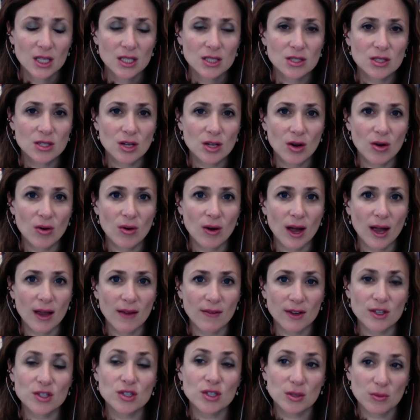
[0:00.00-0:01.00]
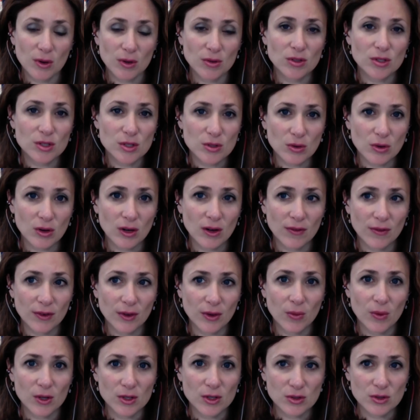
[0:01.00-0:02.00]
So I eventually wrote the story for the
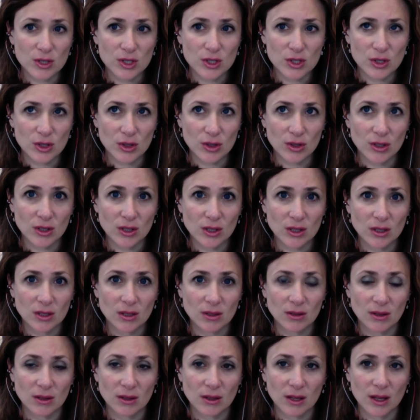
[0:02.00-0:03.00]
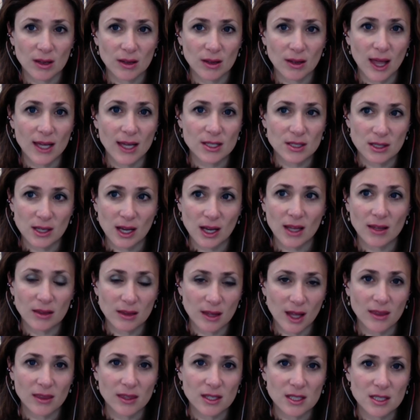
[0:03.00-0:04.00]
Wall Street Journal last not
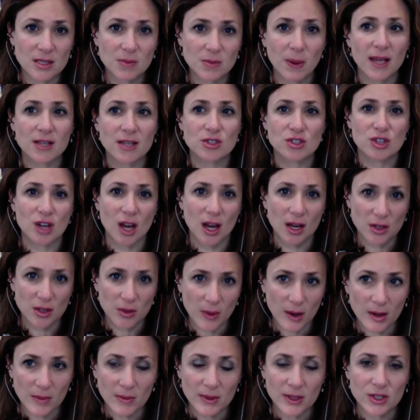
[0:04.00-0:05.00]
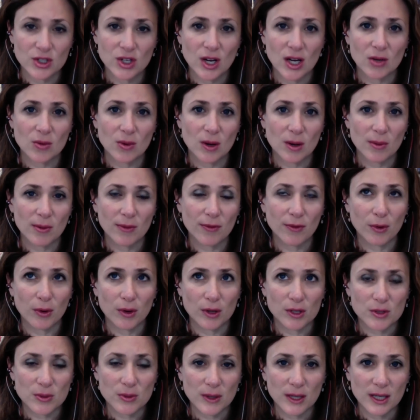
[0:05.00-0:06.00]
not this past January, but the January
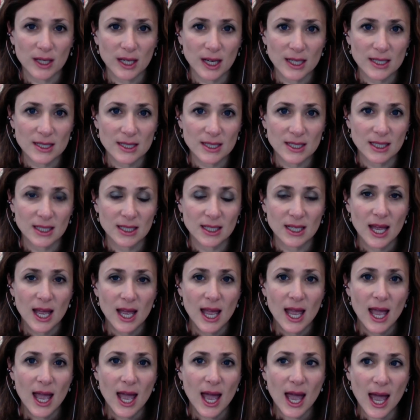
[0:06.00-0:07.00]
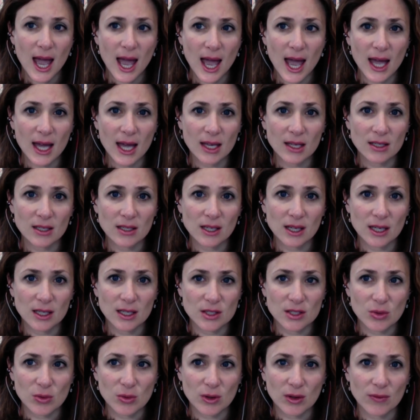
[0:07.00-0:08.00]
before 2019, and
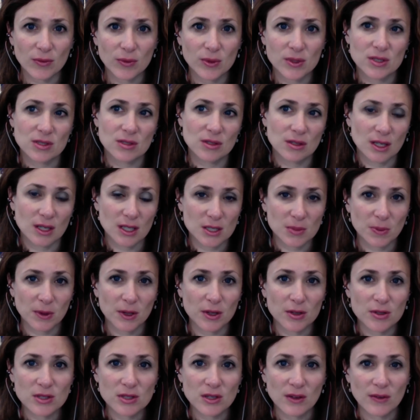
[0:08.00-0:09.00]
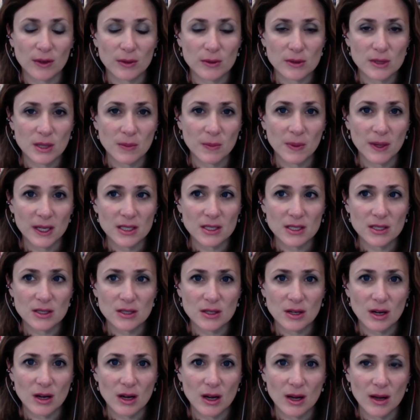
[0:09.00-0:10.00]
it sort of was explosive. It was the
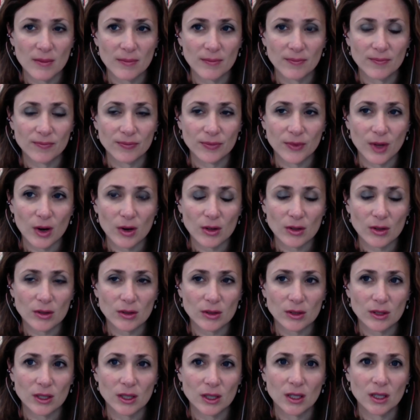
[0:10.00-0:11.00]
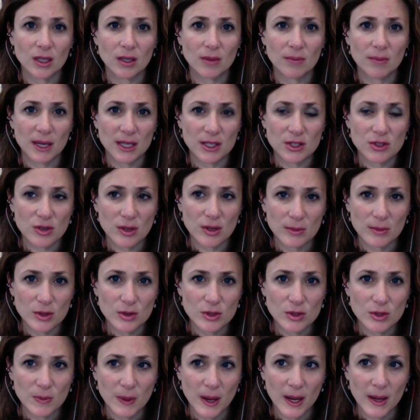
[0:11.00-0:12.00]
biggest um, article in a mainstream
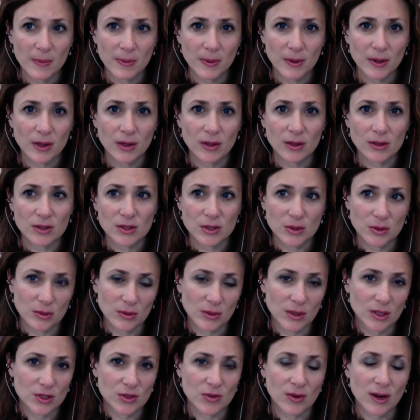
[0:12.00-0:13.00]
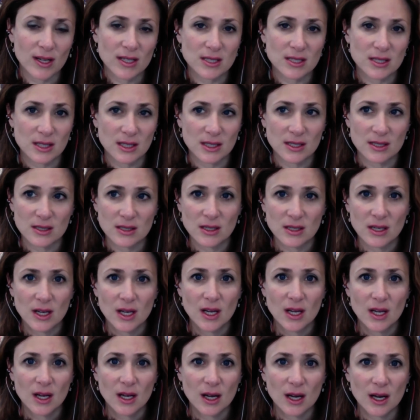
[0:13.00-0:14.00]
newspaper to address this
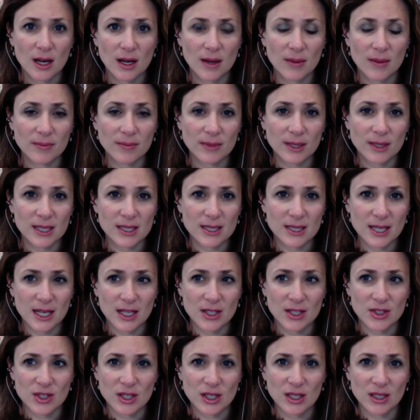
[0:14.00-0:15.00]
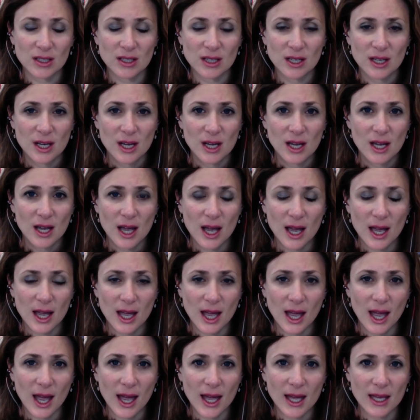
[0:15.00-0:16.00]
um, contagion,
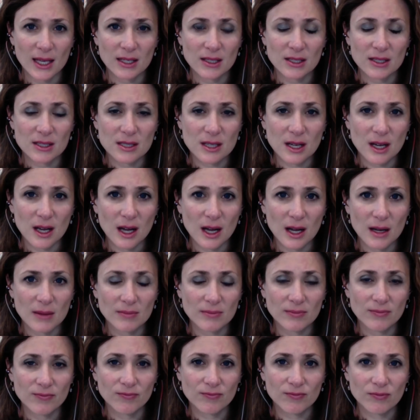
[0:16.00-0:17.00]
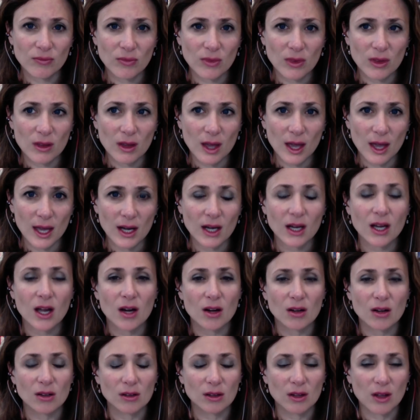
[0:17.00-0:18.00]
and um, and I
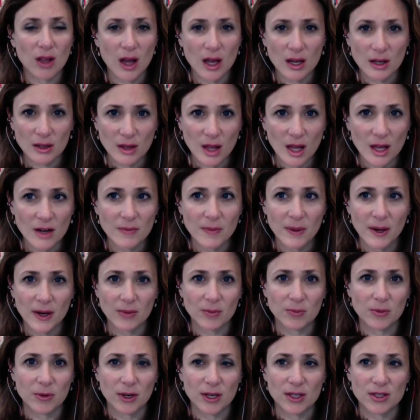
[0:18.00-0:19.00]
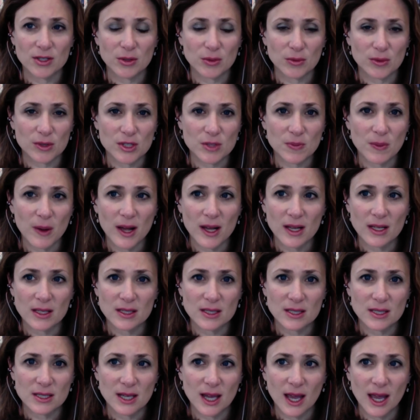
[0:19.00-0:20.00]
got a lot, a lot of parental
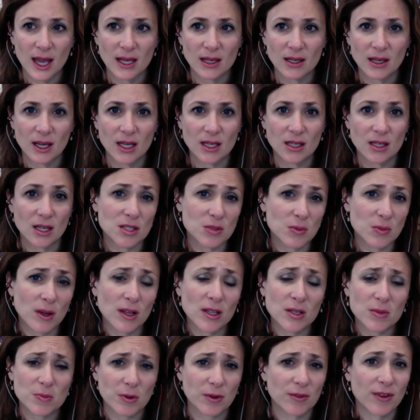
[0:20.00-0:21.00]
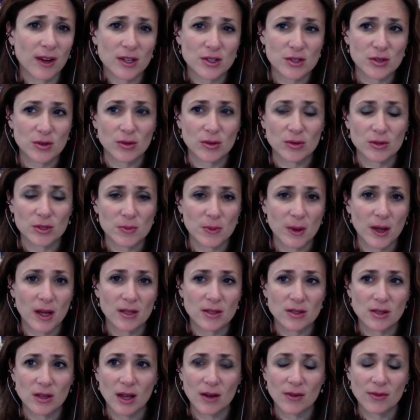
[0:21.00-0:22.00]
response, and and as well as professional
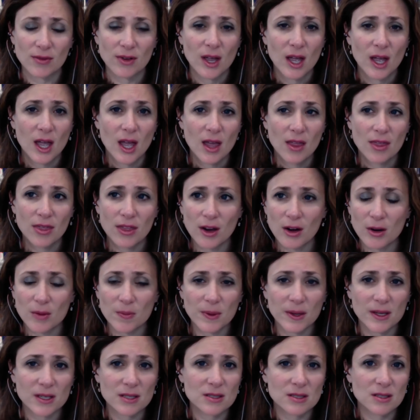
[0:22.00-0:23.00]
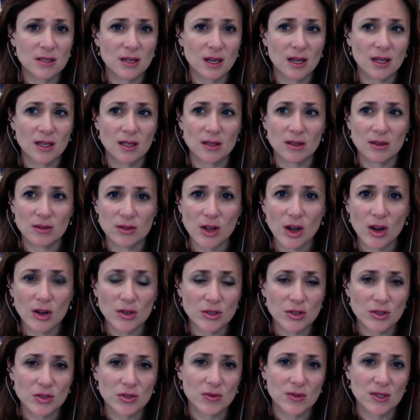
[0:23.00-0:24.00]
response. A lot of therapists and
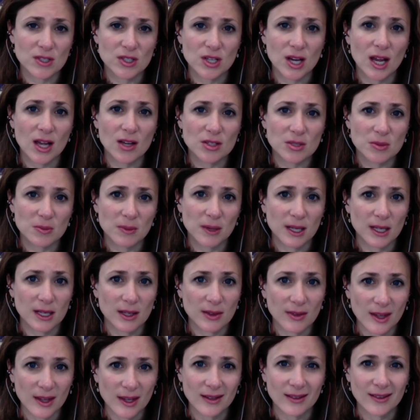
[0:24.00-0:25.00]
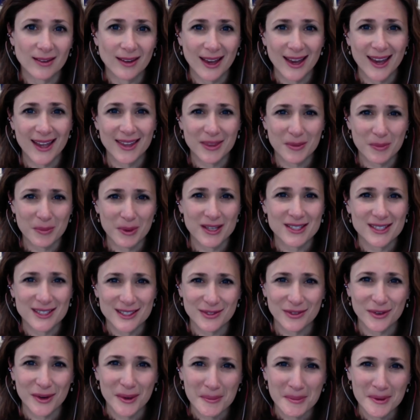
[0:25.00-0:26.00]
doctors reached out to me, and then I had the
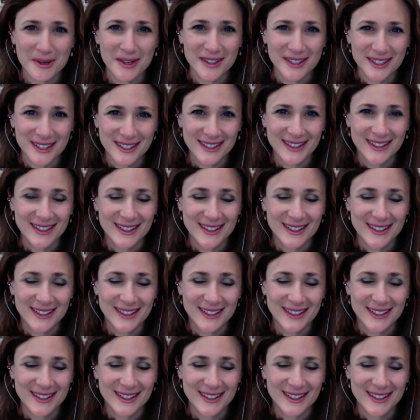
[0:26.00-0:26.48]
basis for a book.